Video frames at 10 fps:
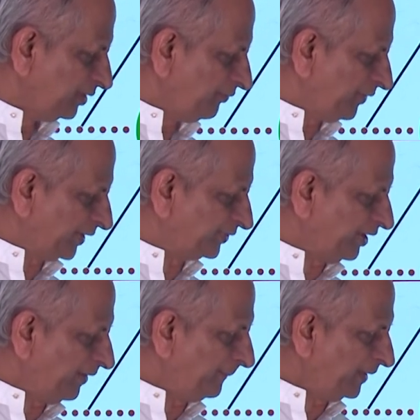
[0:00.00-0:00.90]
For
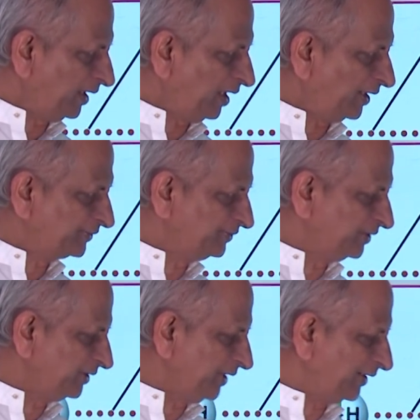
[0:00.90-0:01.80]
example,
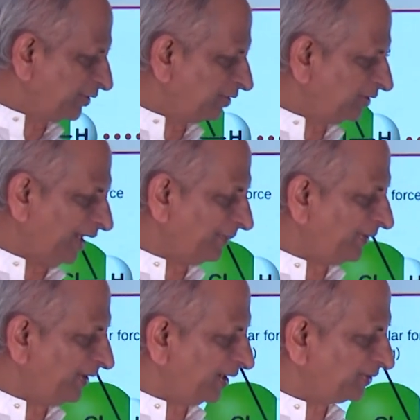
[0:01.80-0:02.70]
oxygen, nitrogen,
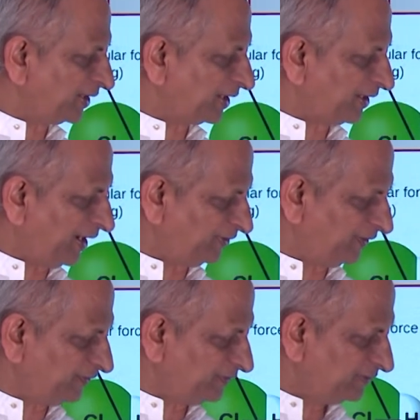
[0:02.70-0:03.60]
carbon dioxide are
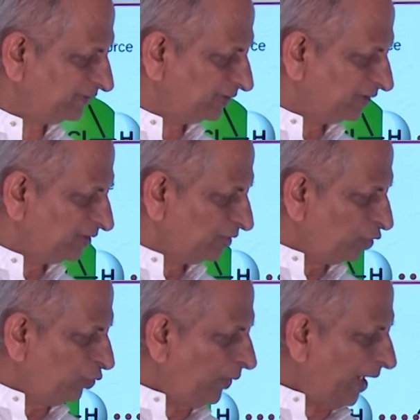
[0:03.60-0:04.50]
gases.
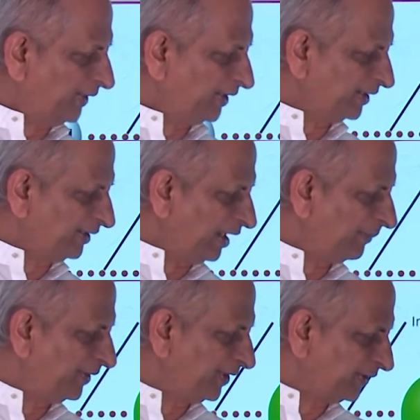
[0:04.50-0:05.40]
Water,
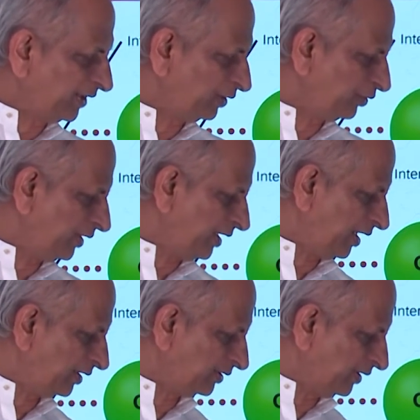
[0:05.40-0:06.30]
carbon tetrachloride
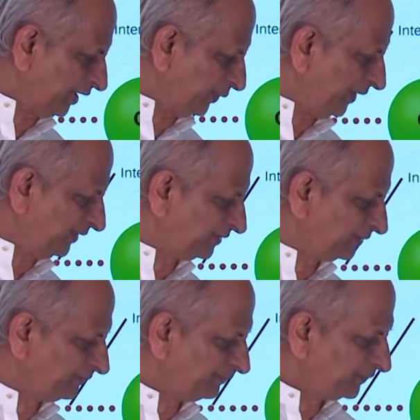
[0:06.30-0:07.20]
are
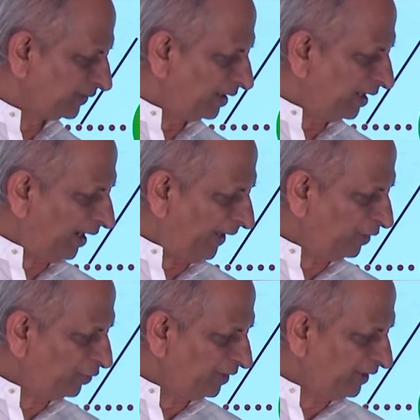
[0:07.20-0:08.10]
liquids.
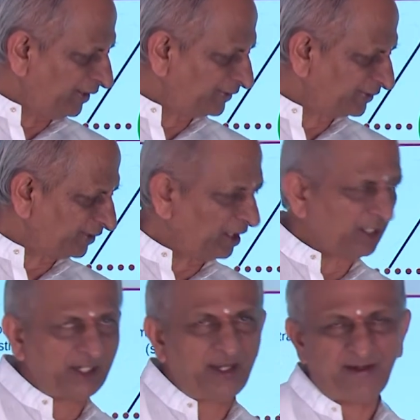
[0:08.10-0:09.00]
Iodine is a
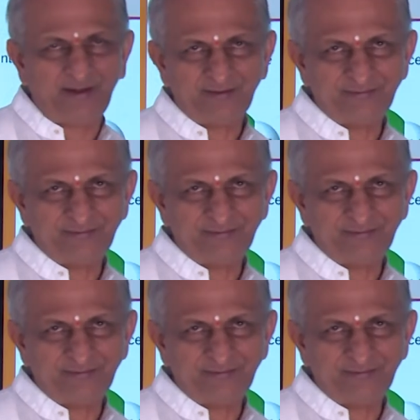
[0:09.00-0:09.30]
solid.